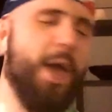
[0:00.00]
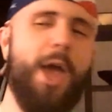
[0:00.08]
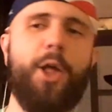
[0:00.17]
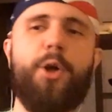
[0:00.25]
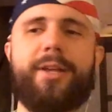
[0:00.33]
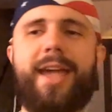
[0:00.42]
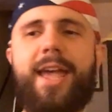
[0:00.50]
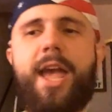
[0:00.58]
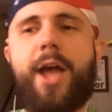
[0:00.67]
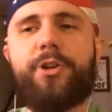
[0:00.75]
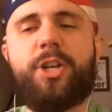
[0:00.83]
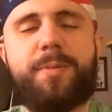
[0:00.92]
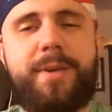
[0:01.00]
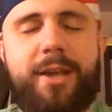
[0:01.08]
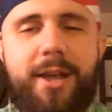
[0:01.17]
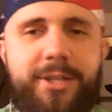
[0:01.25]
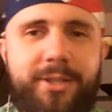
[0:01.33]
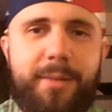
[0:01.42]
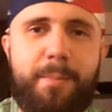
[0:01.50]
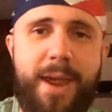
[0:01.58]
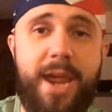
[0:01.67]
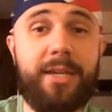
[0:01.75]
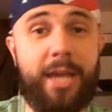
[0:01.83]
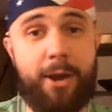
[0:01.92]
Okay, just because the
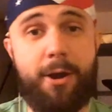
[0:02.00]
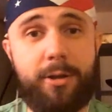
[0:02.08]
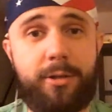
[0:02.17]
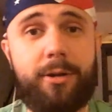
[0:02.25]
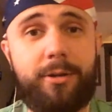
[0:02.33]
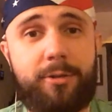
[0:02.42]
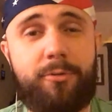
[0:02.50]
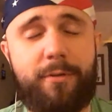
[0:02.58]
main characters of the